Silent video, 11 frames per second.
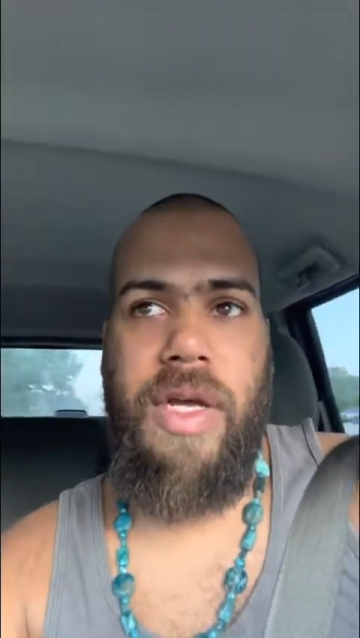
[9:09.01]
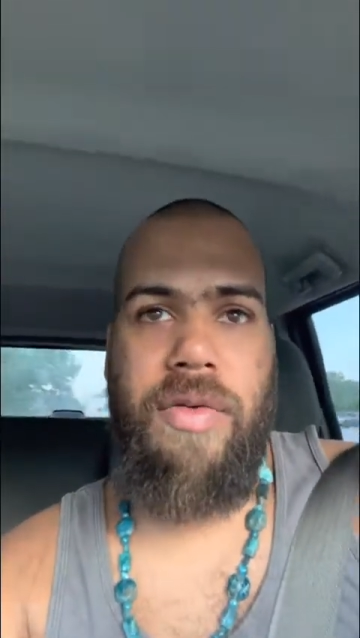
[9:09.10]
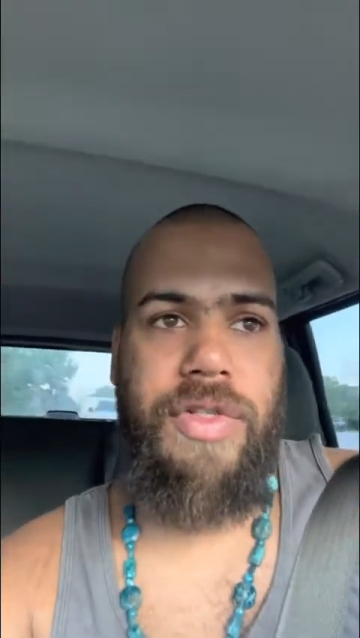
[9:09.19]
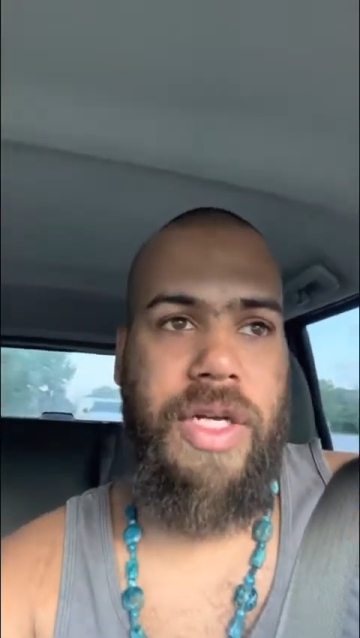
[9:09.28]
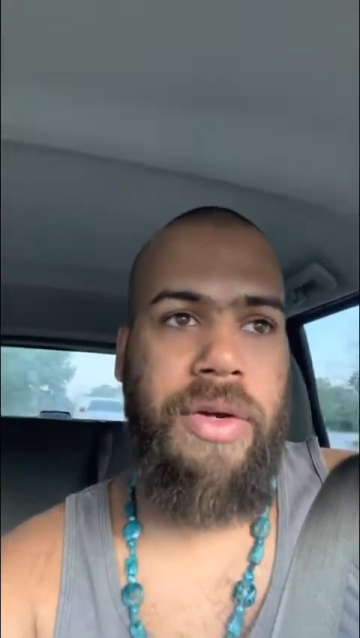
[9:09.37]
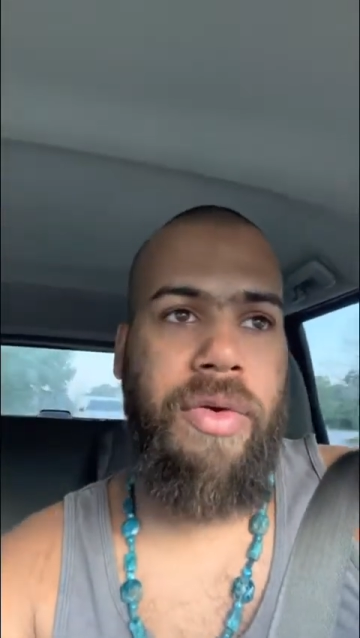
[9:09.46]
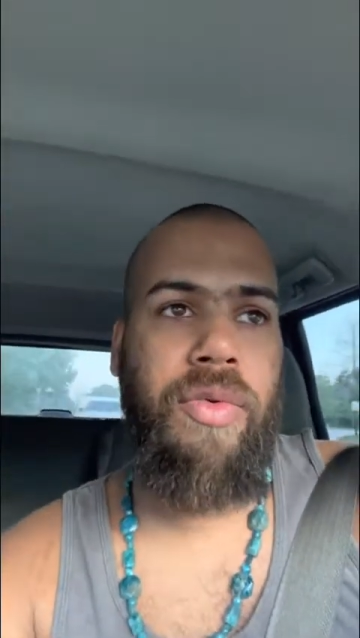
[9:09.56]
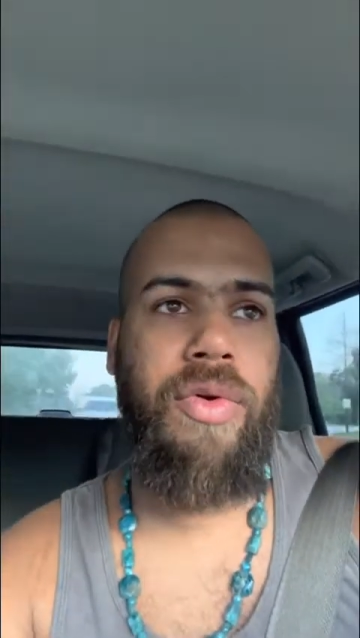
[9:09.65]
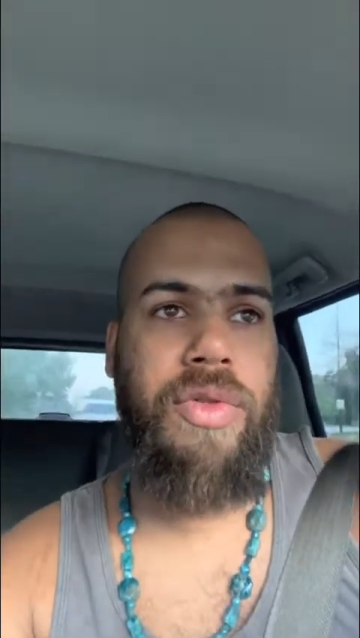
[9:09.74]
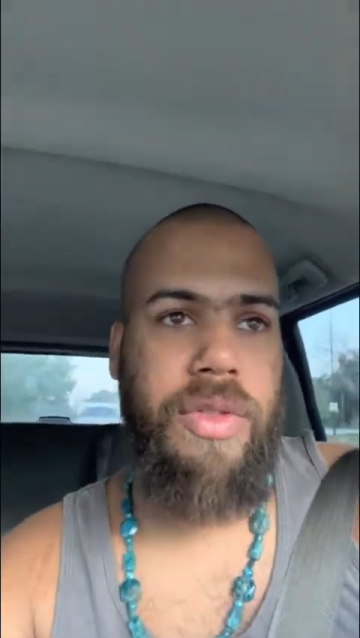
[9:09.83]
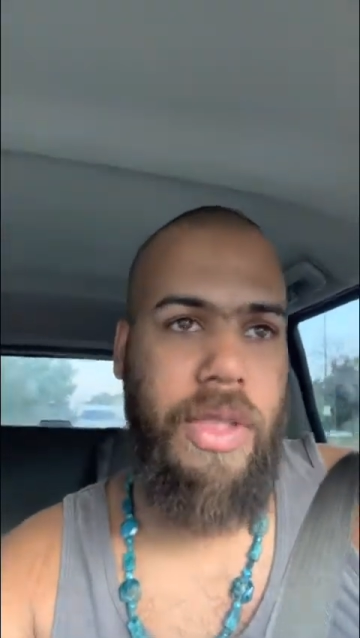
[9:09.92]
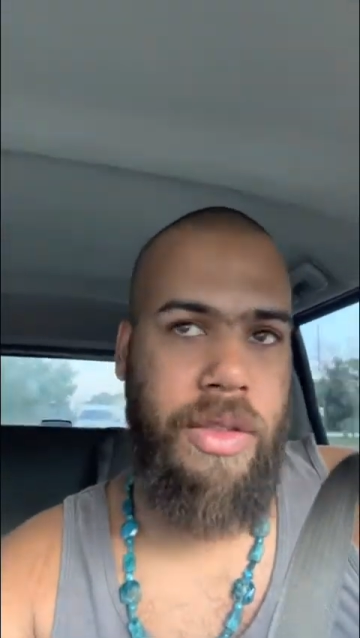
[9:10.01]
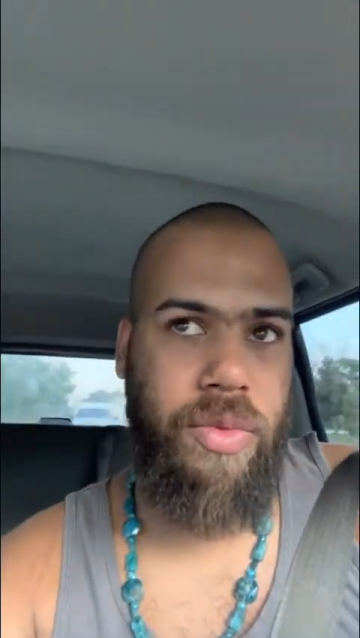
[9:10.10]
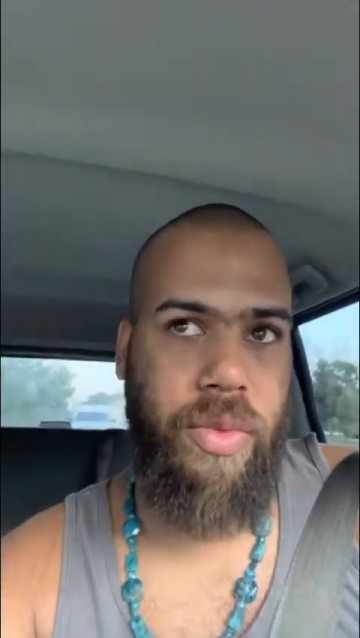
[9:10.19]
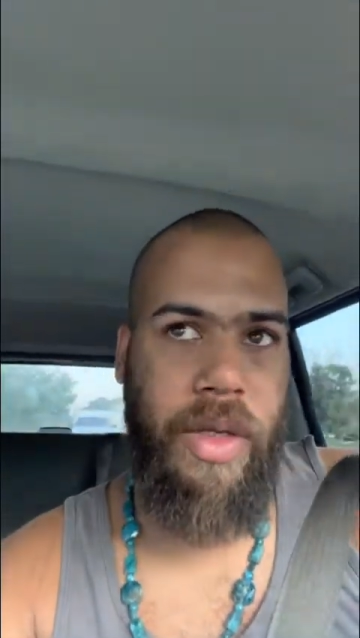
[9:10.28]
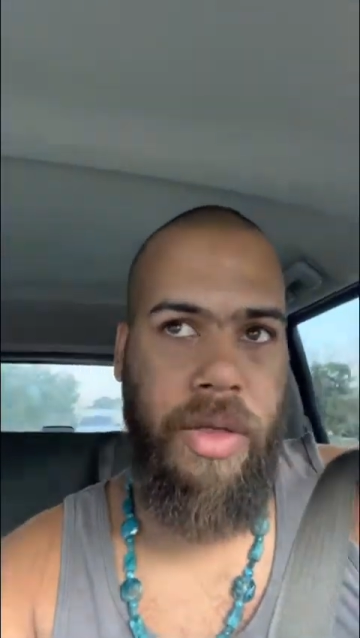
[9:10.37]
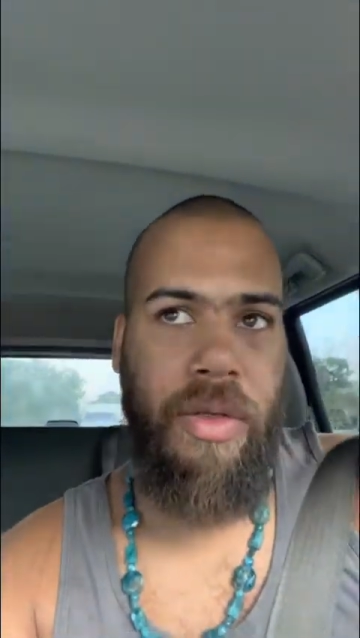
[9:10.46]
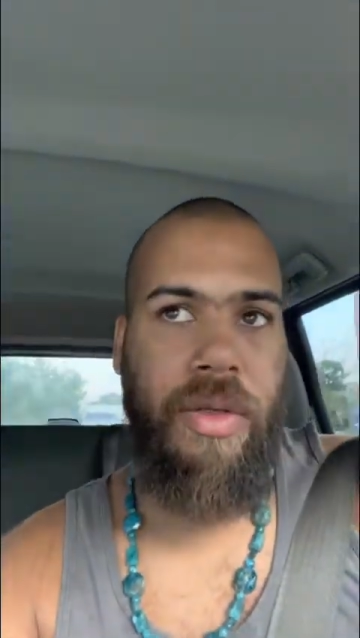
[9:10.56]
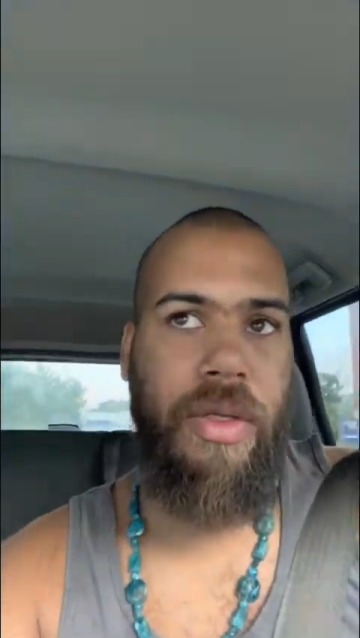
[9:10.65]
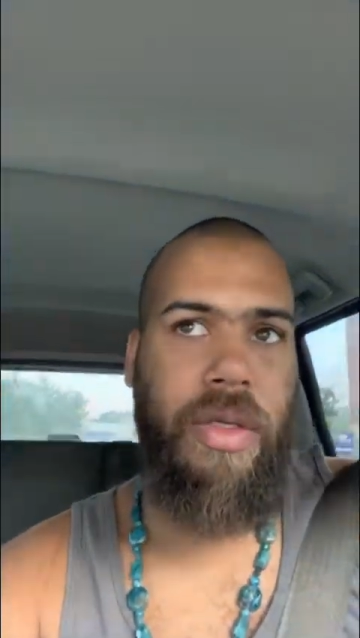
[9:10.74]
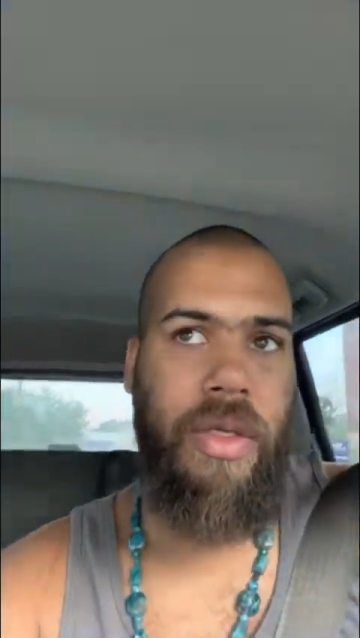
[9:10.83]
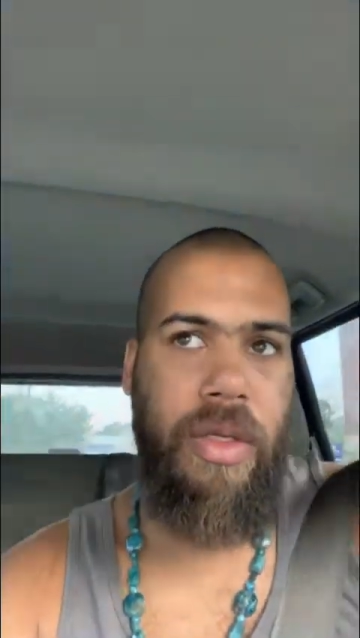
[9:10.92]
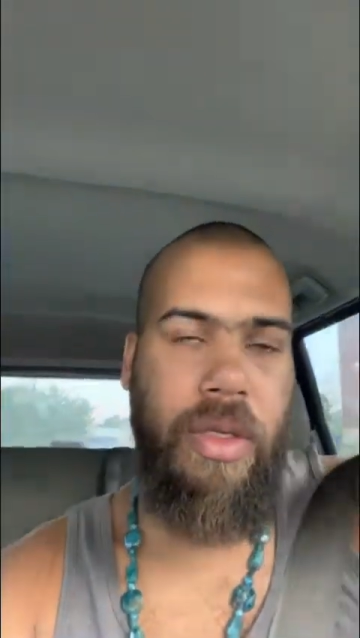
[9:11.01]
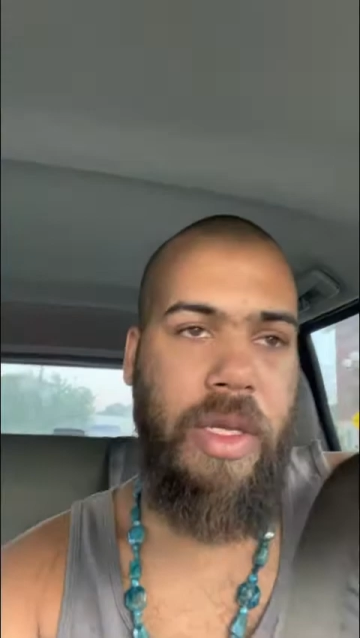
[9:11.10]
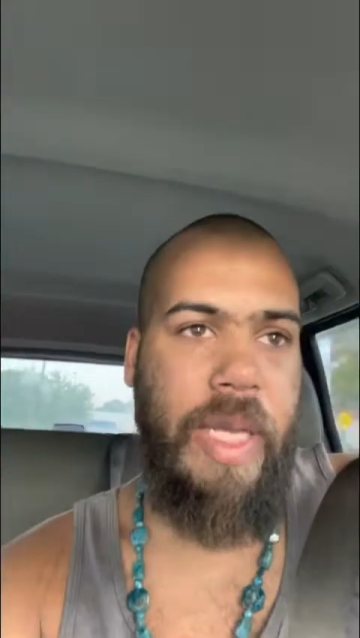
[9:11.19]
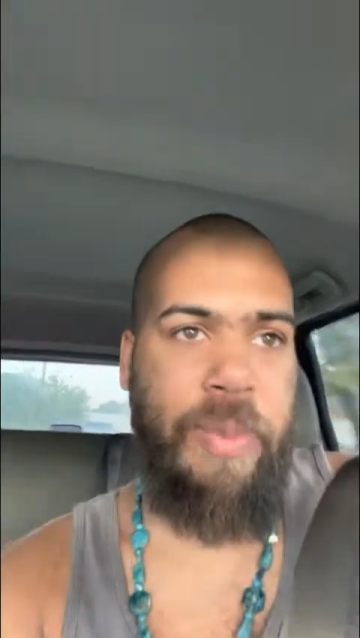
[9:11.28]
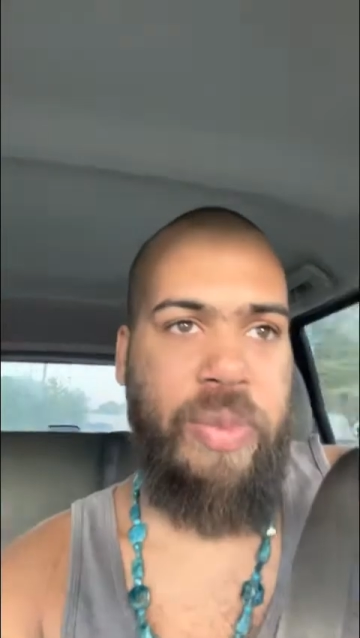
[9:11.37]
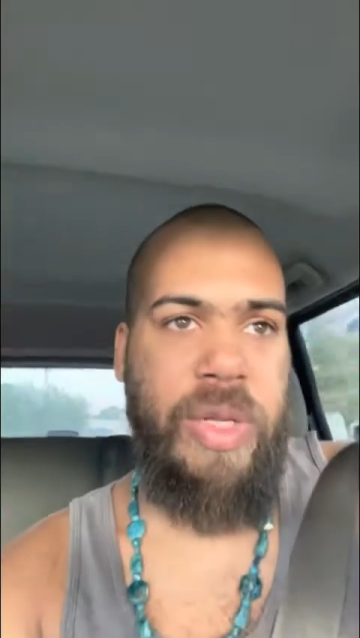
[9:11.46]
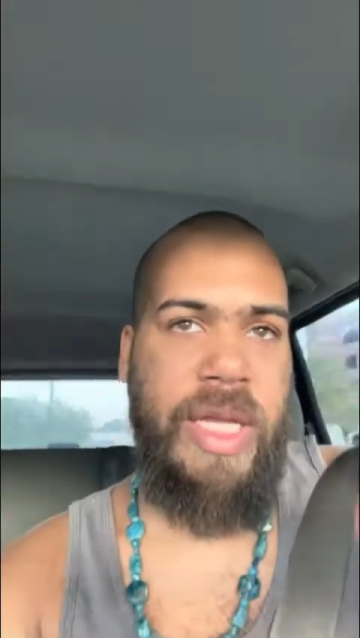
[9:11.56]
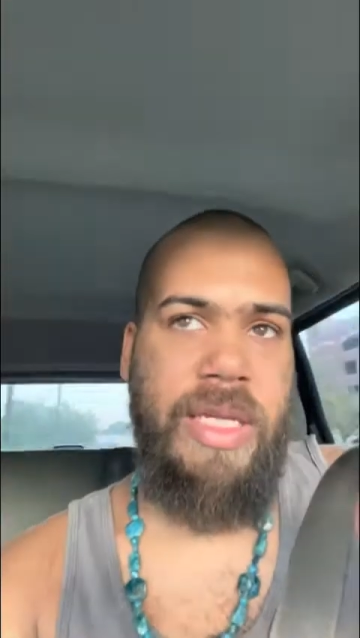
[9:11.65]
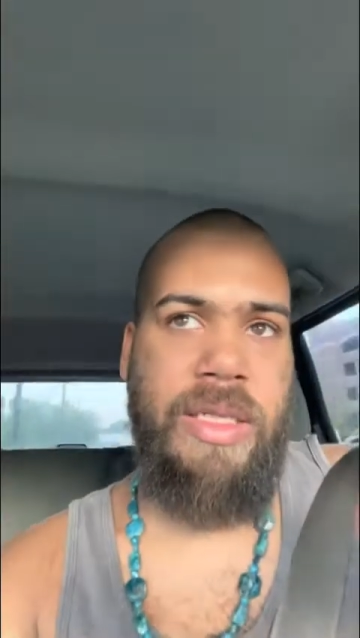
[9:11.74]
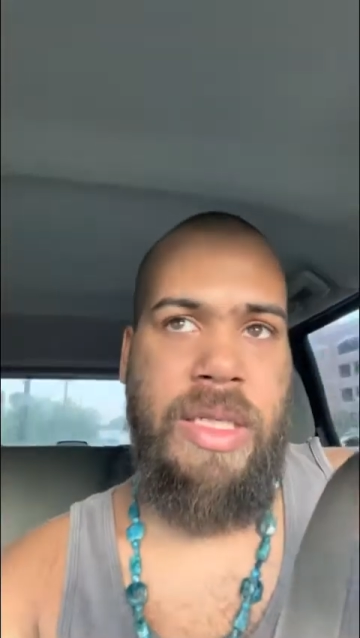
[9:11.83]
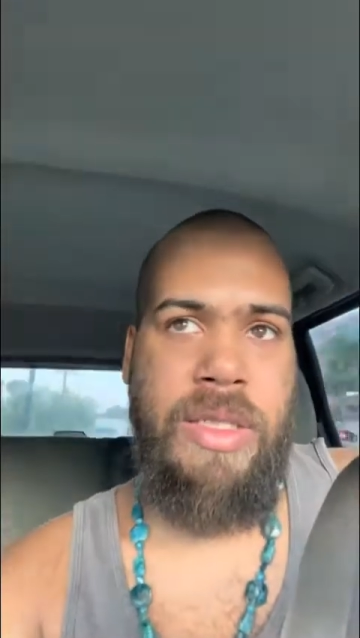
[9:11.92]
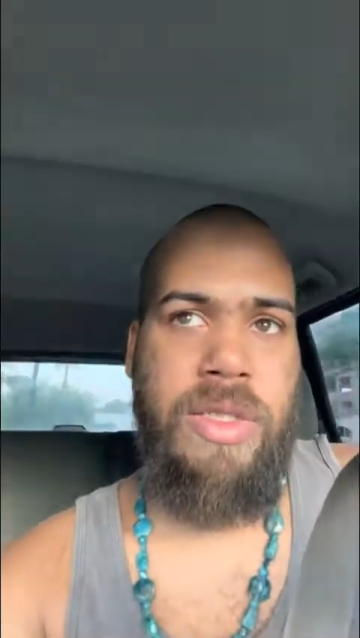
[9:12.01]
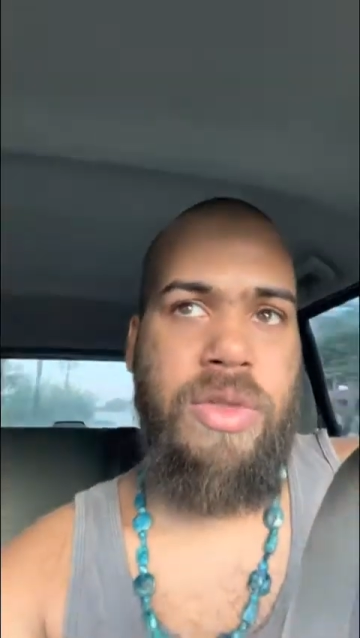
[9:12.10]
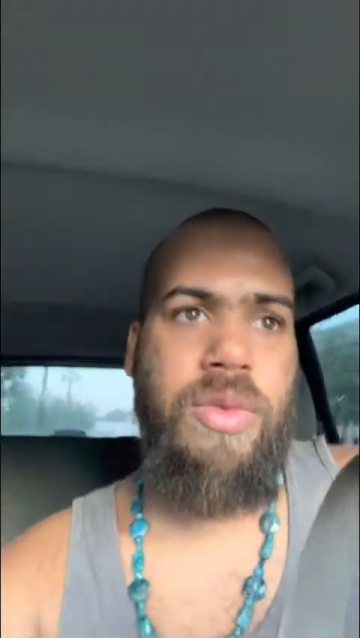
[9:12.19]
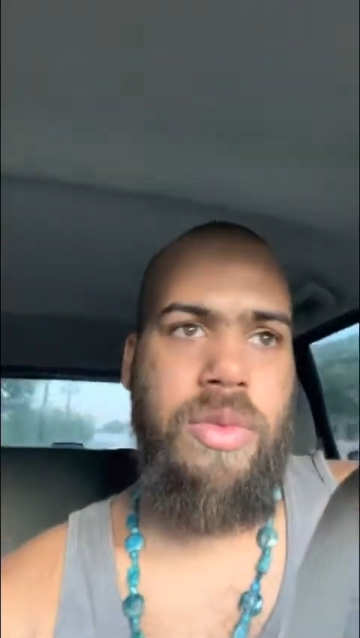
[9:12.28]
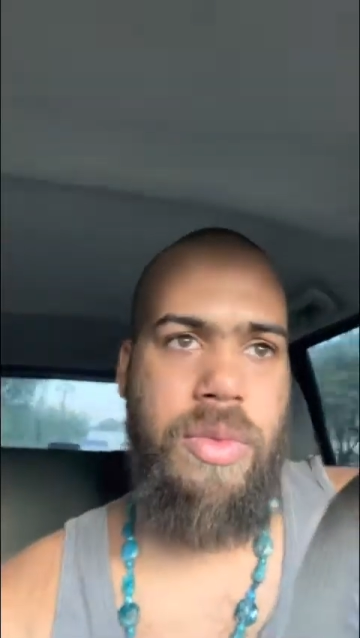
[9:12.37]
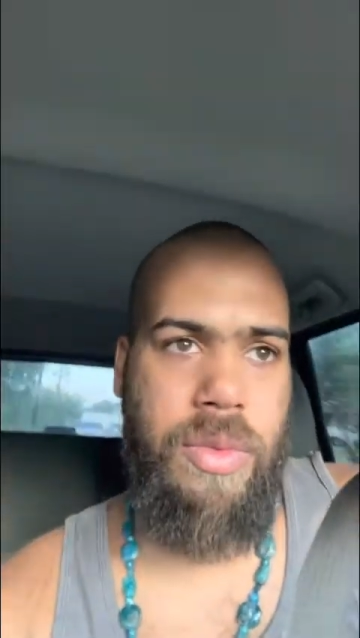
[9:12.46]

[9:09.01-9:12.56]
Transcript: of gender roles as well it plays into